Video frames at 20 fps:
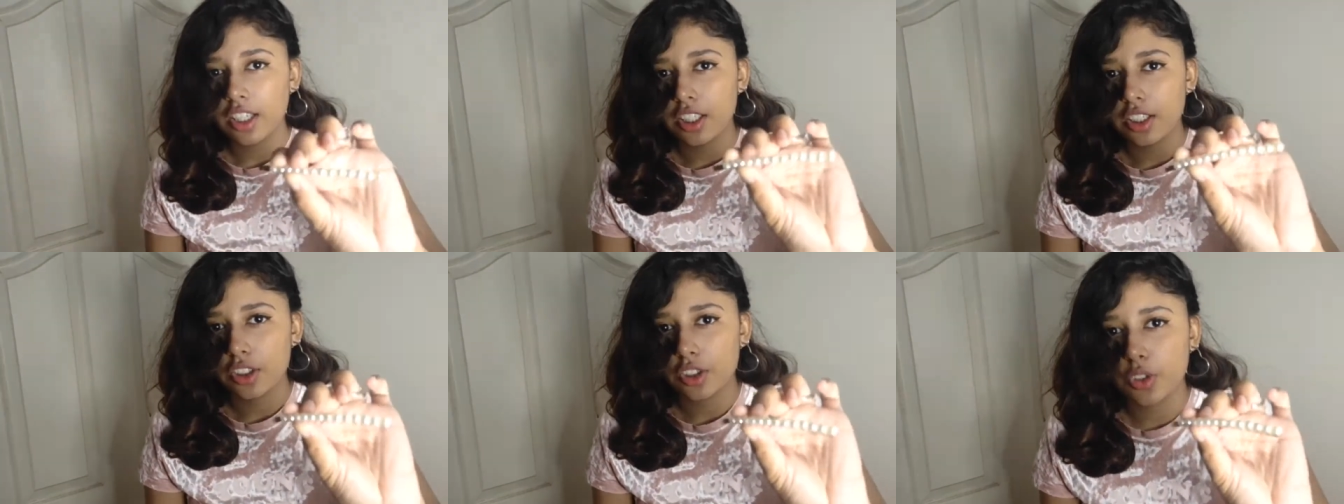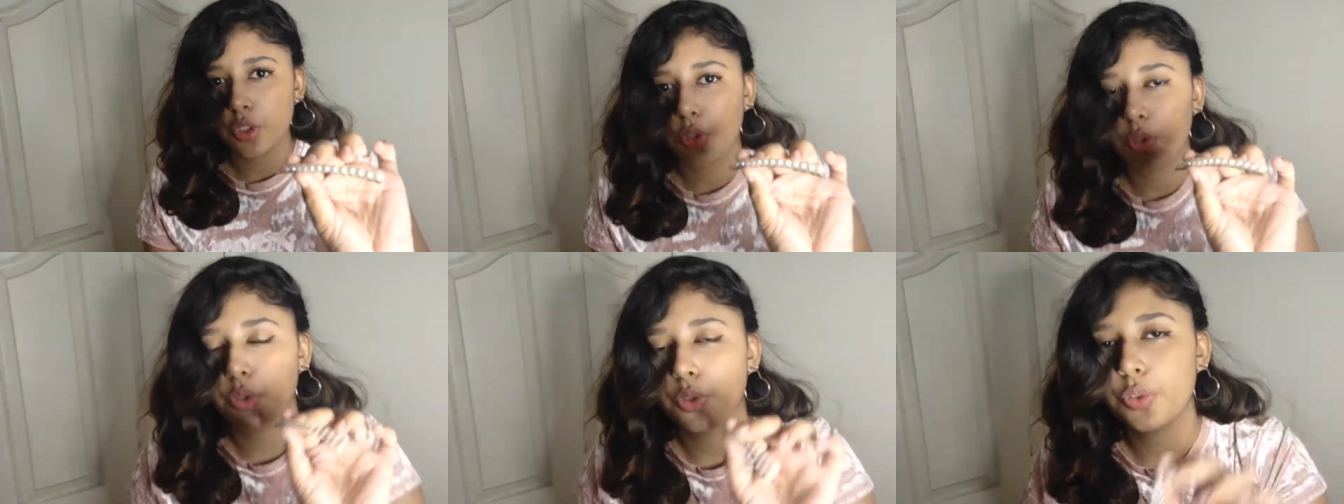
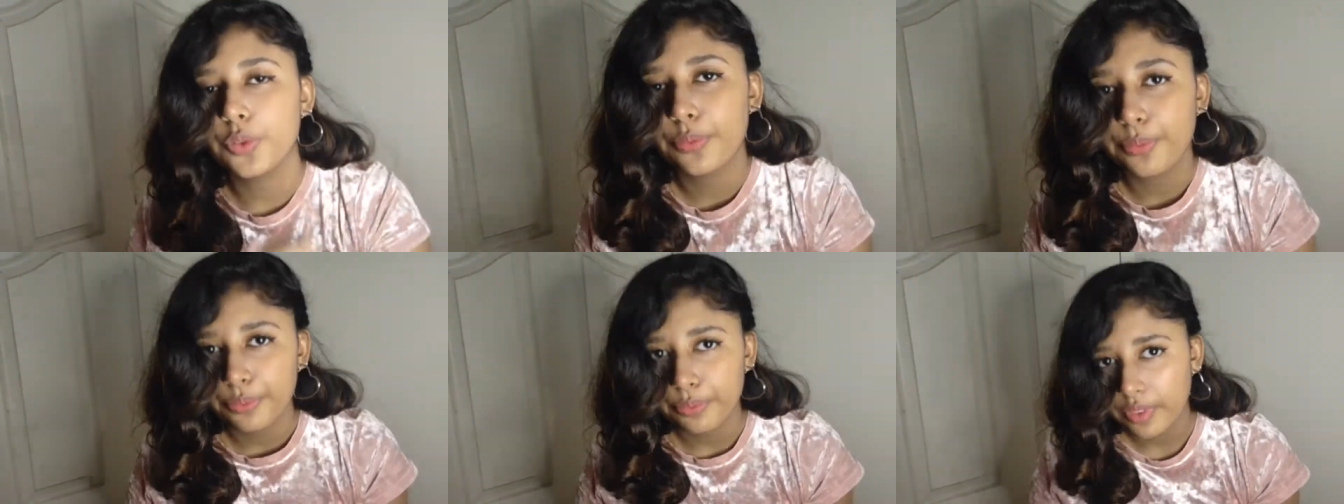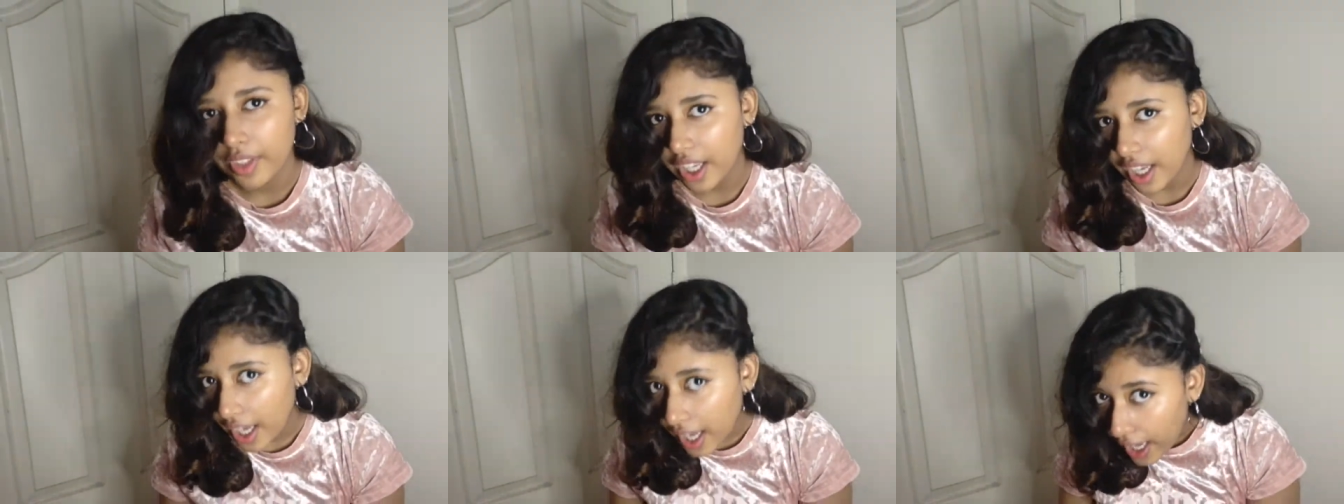So
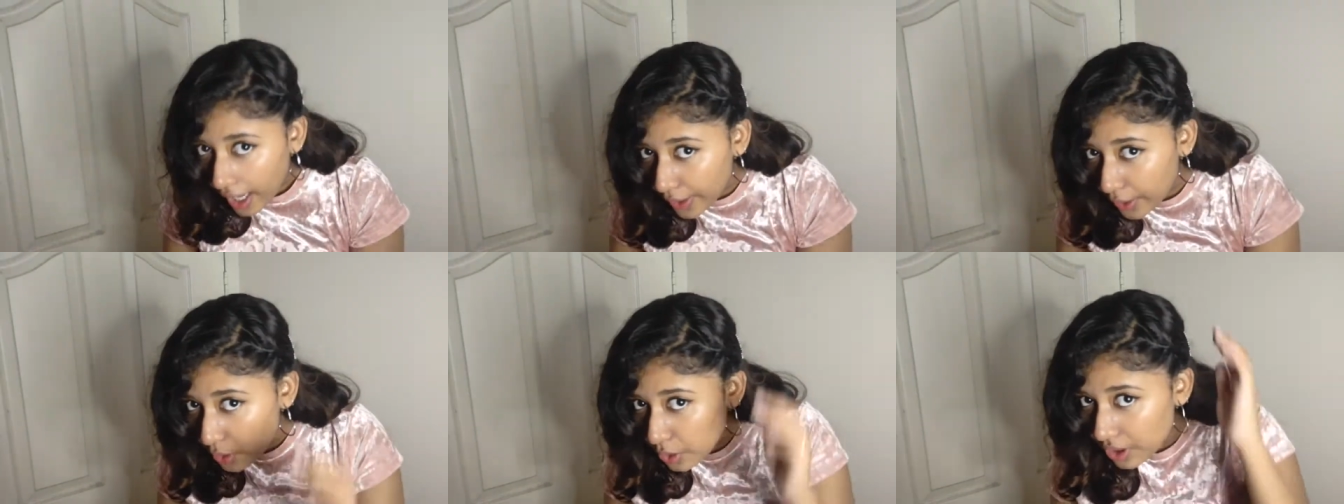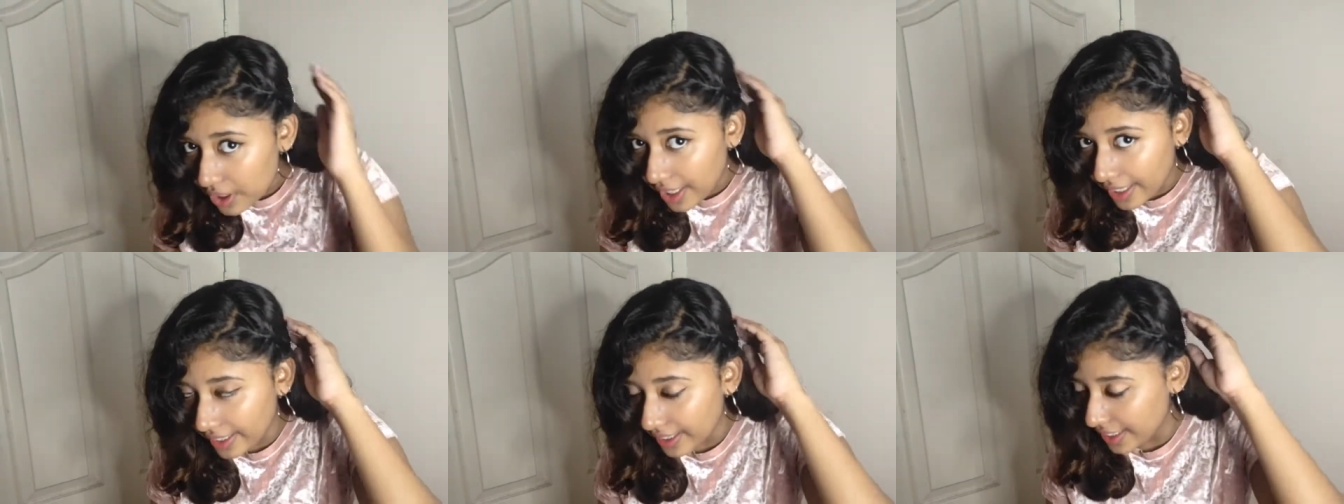I
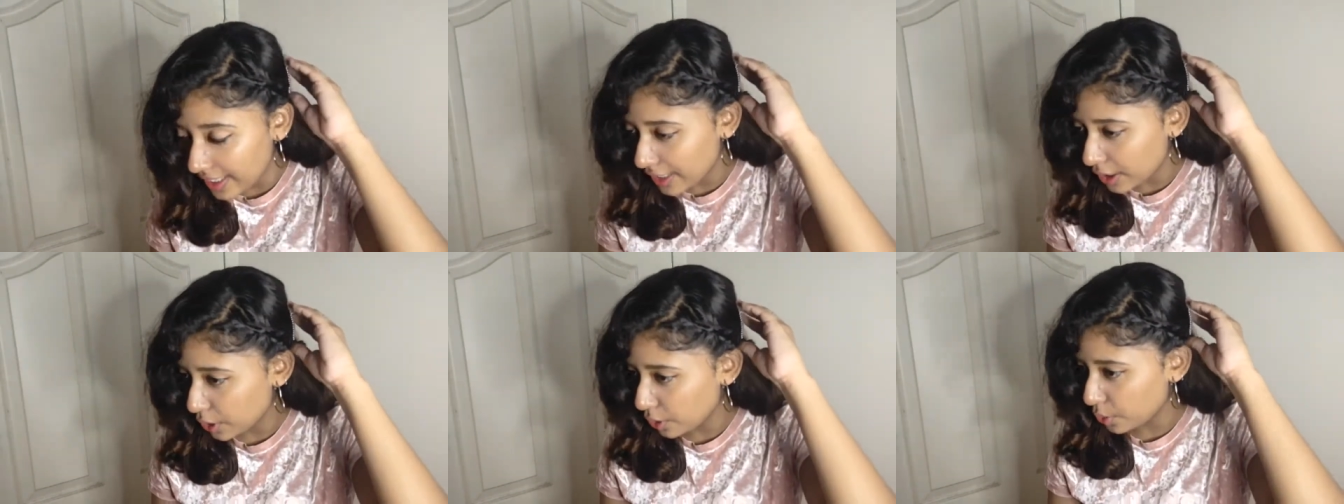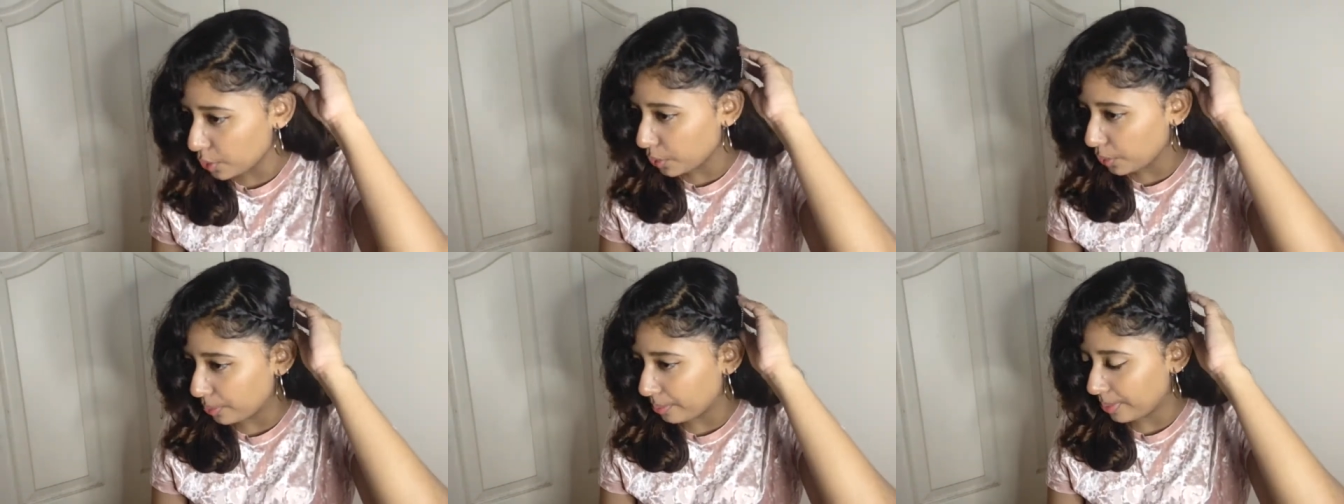use like these 2